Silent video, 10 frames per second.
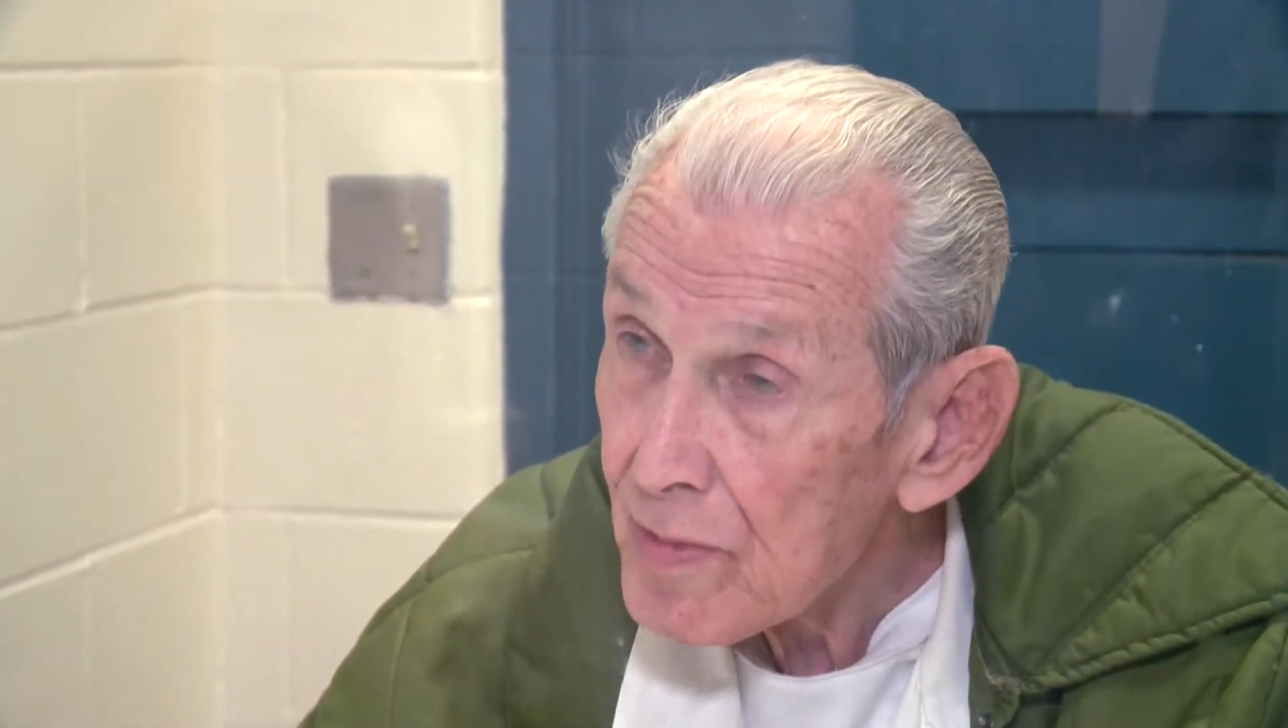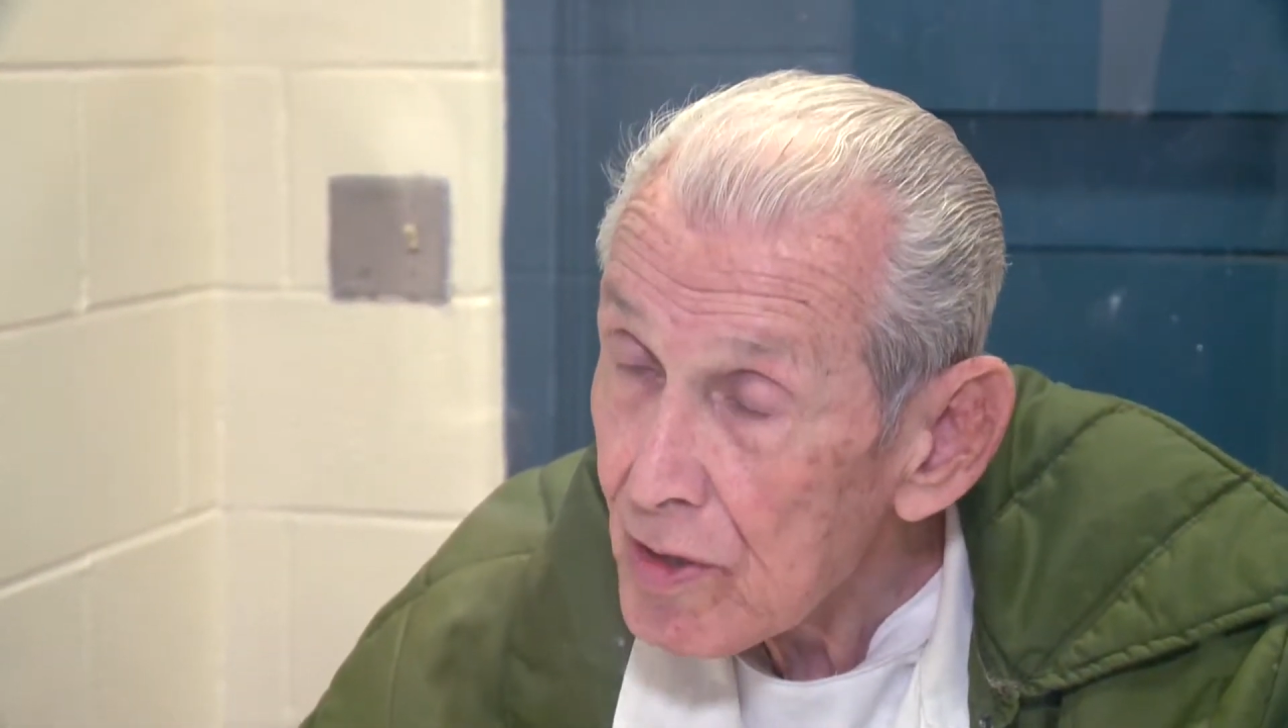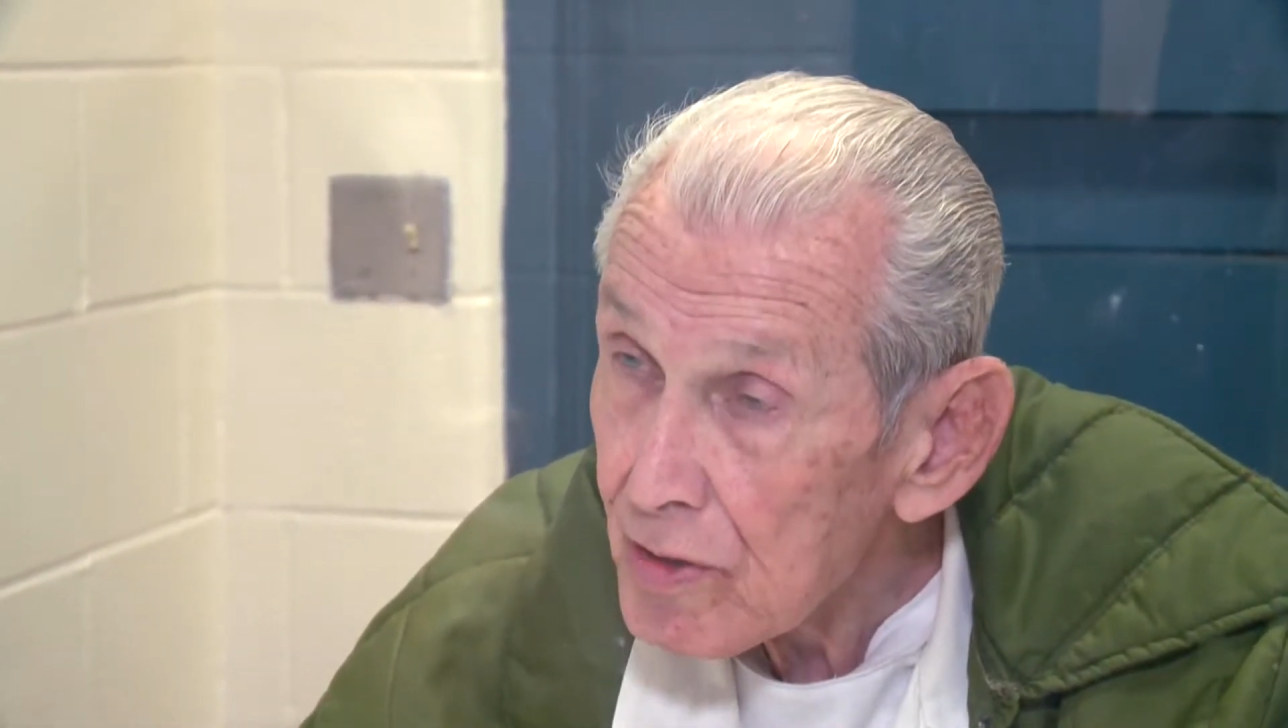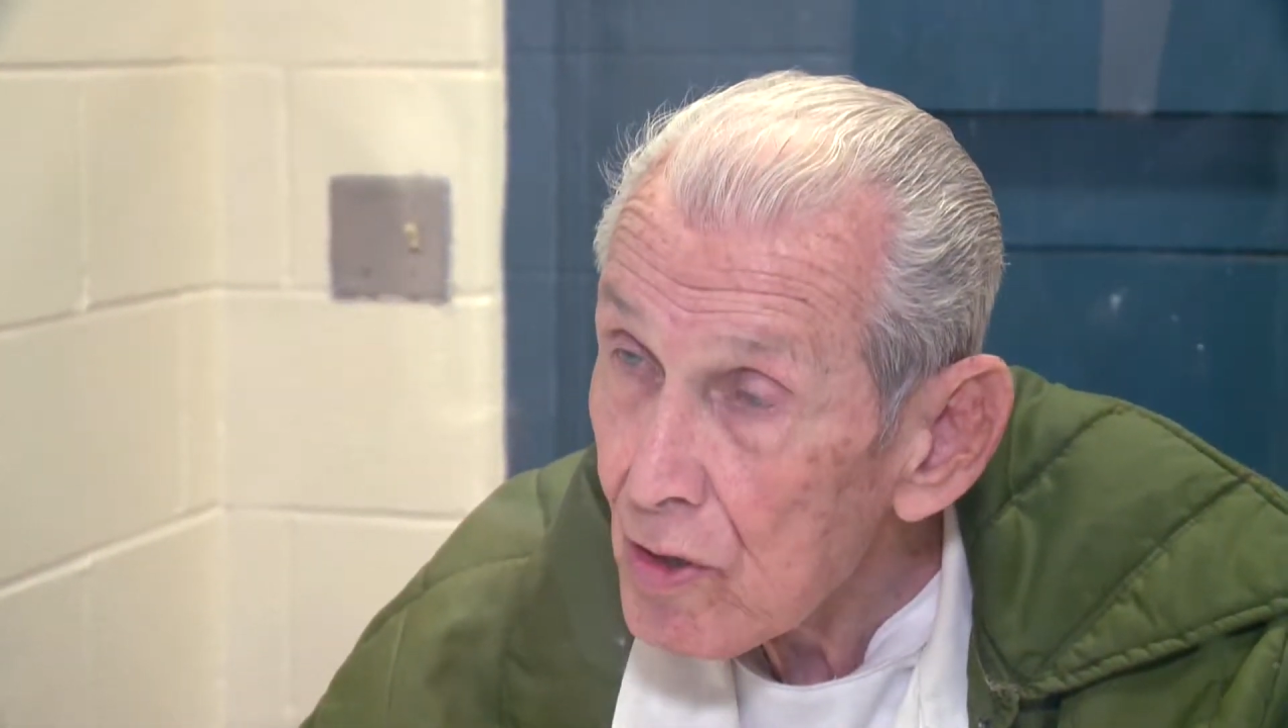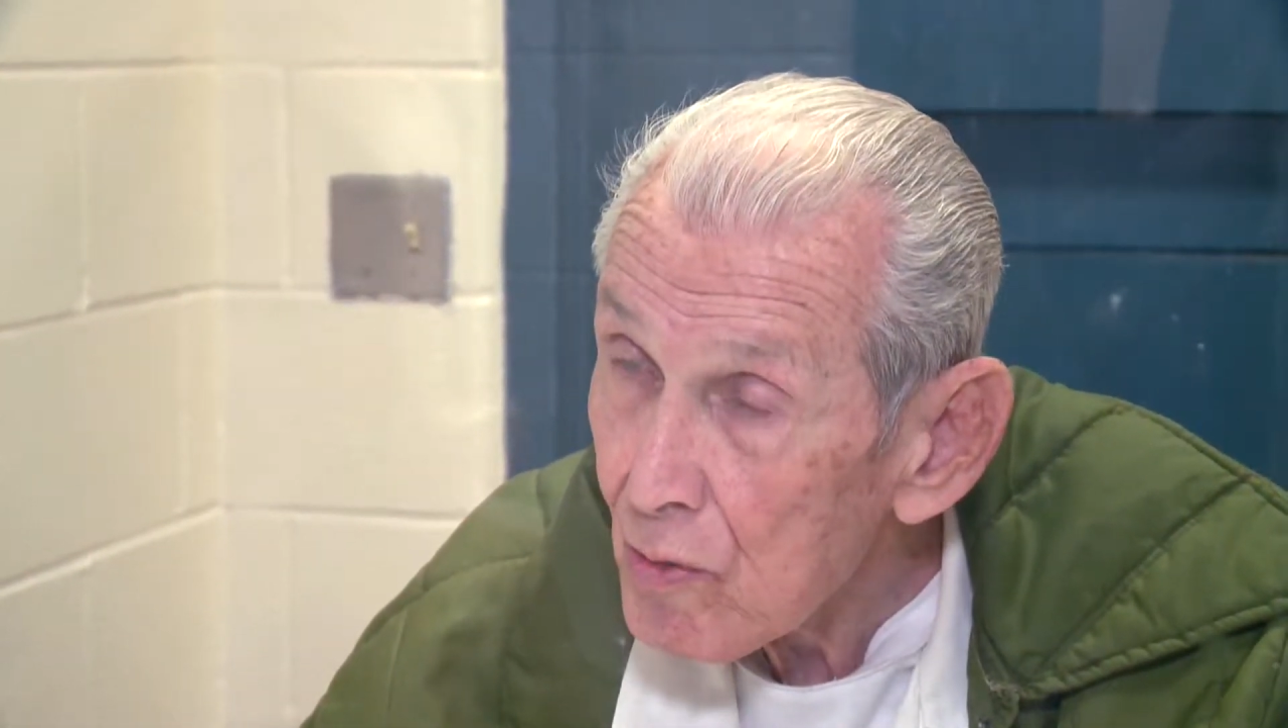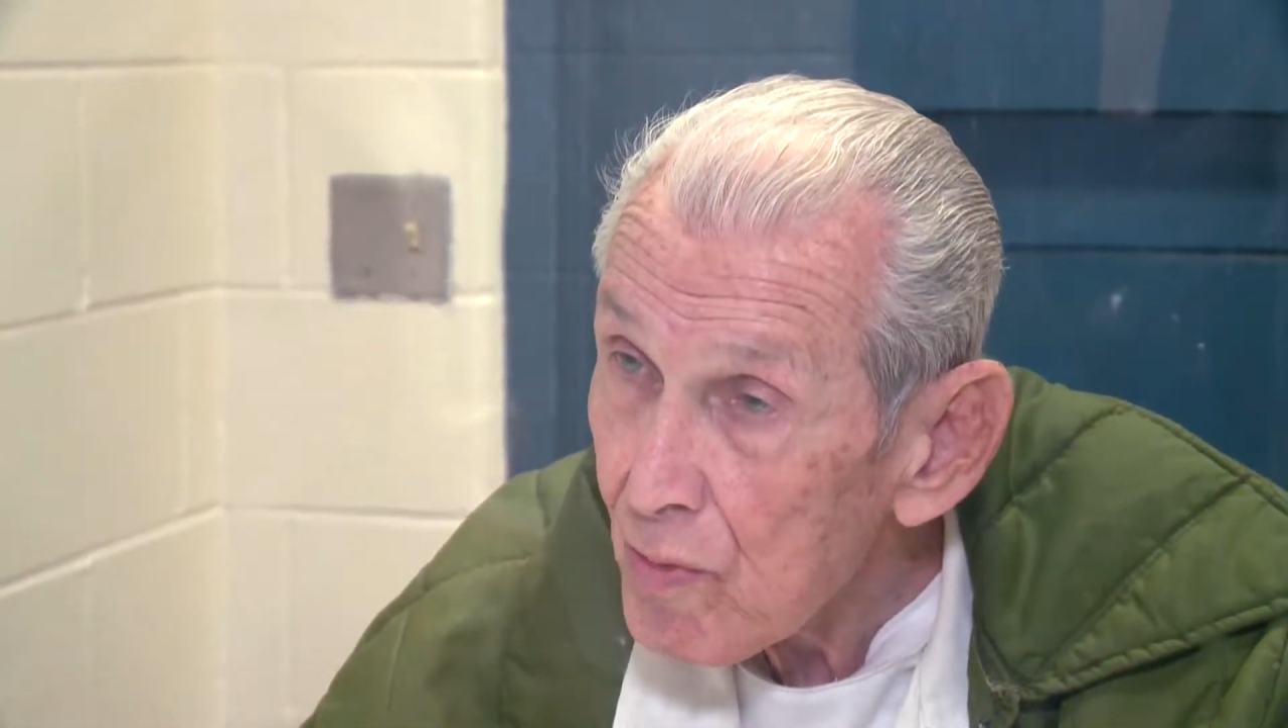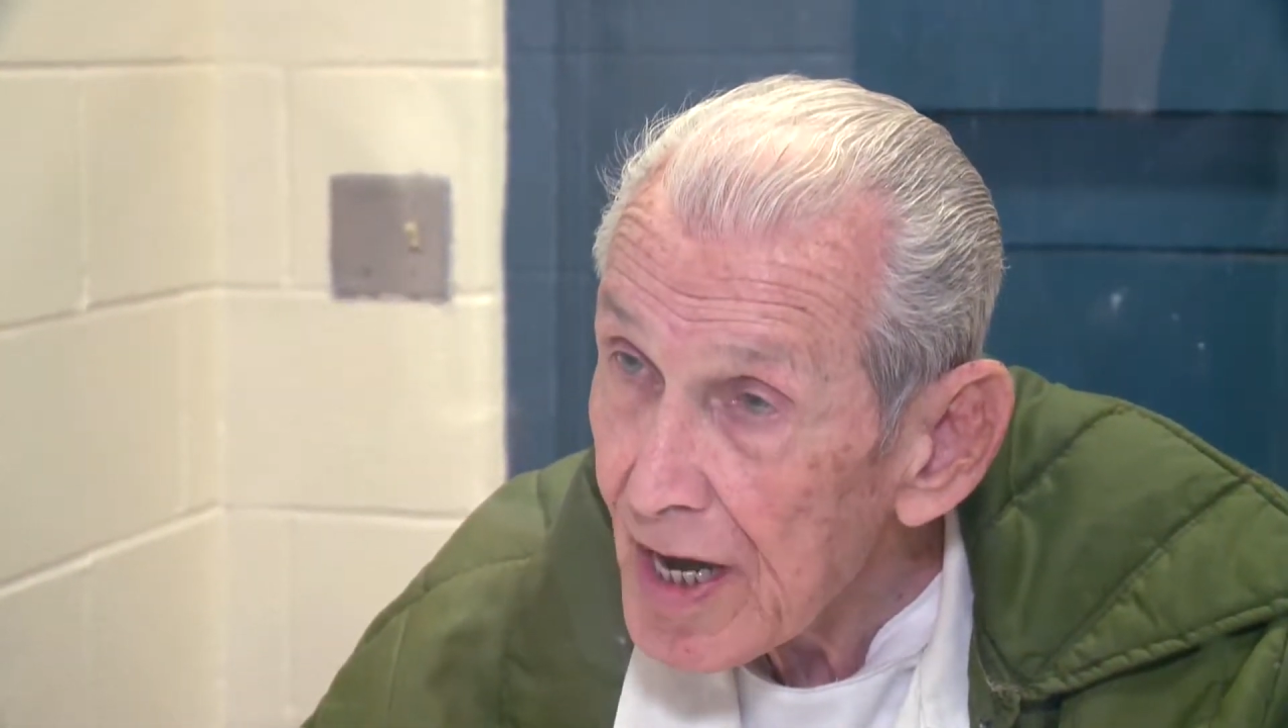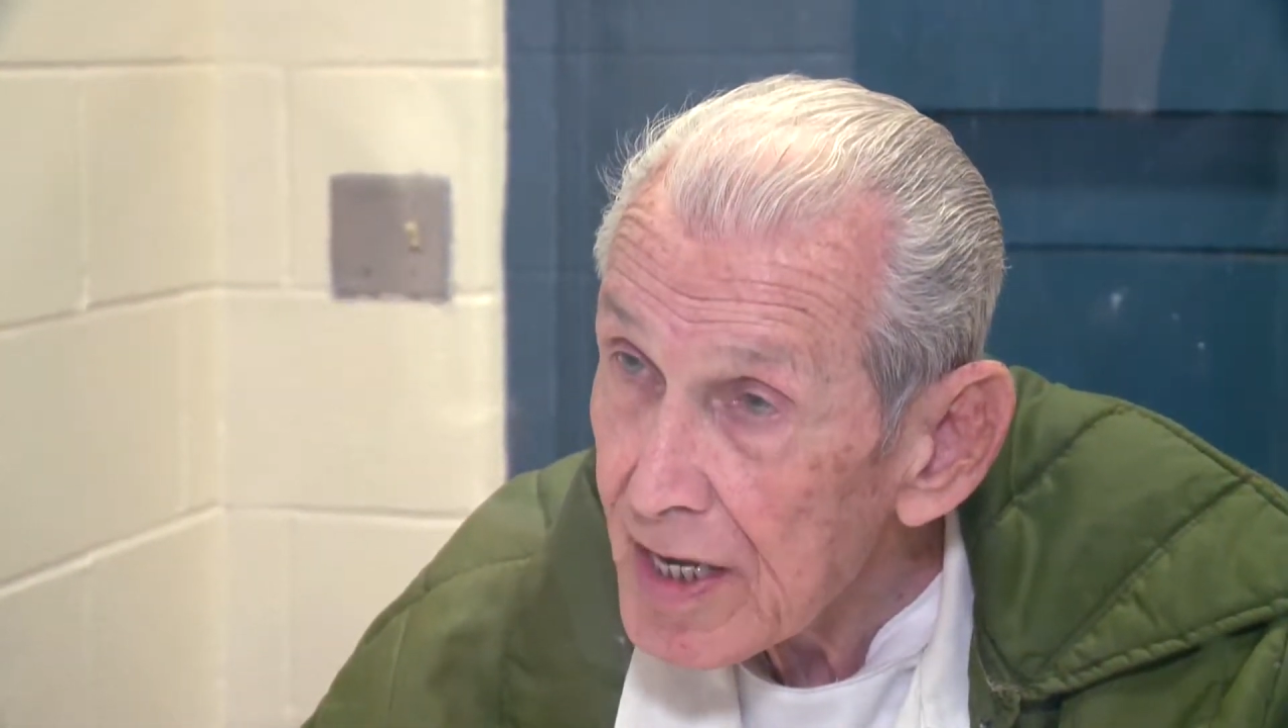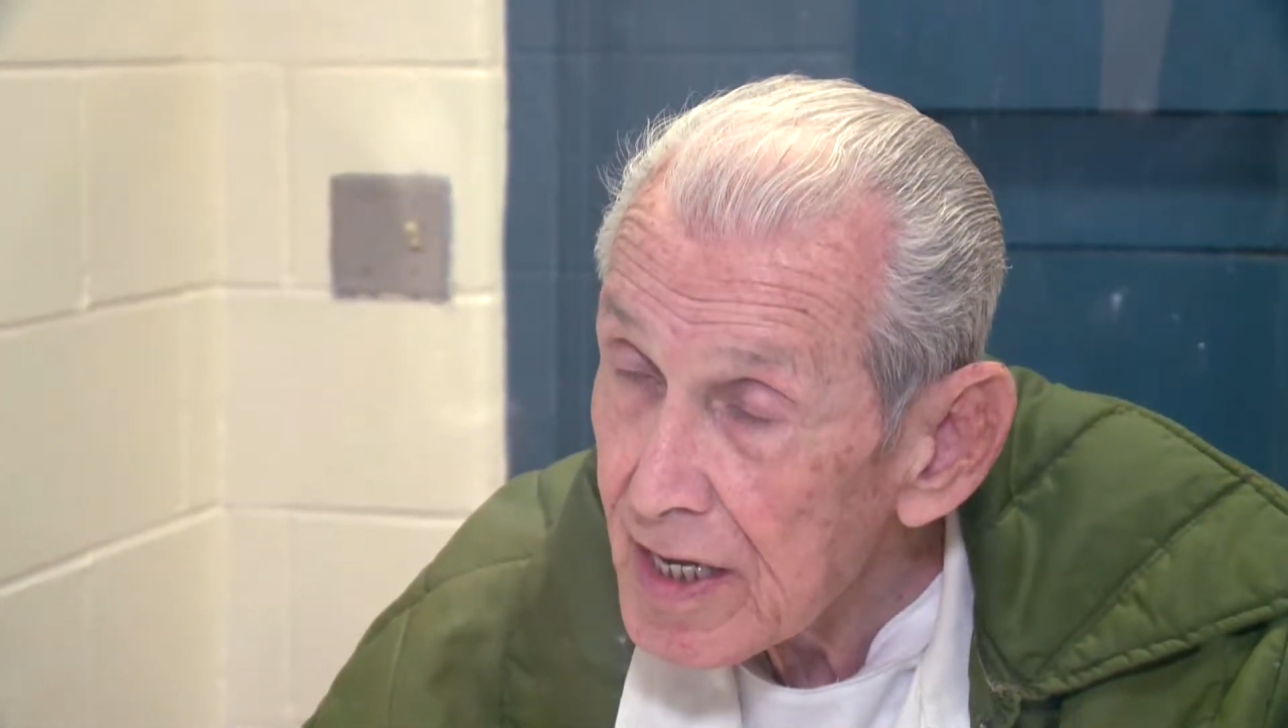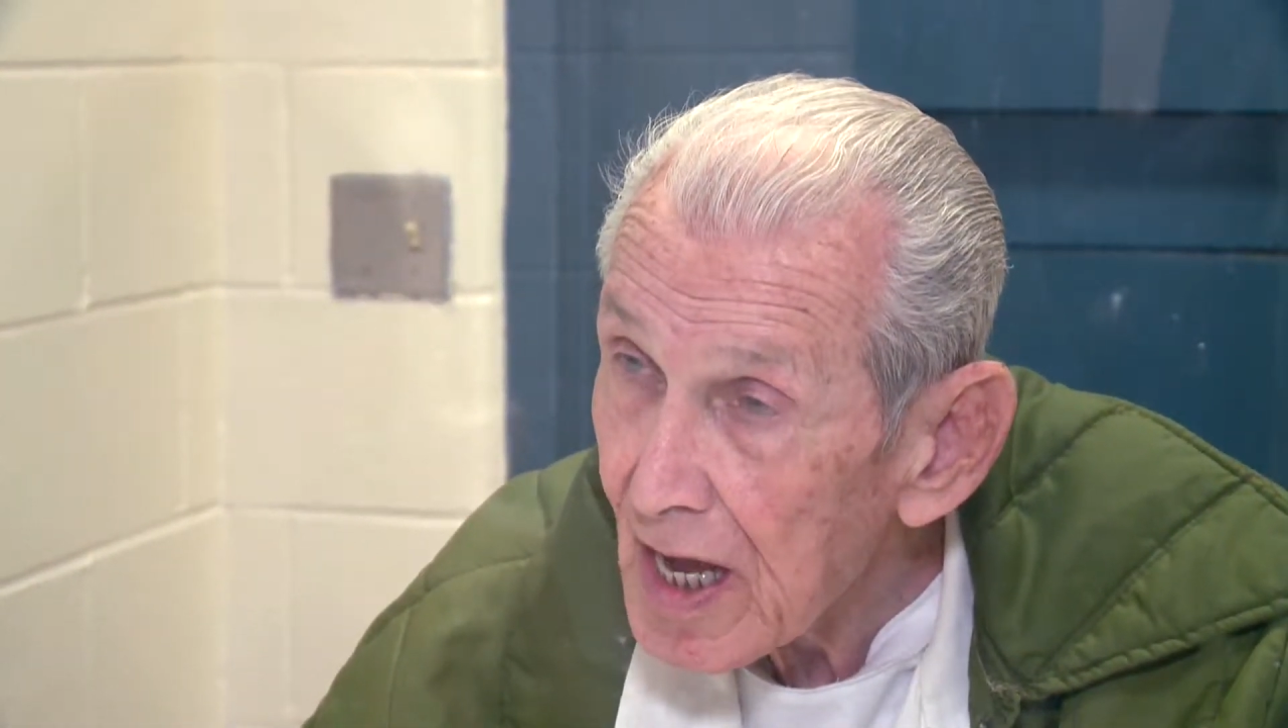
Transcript: murder nobody,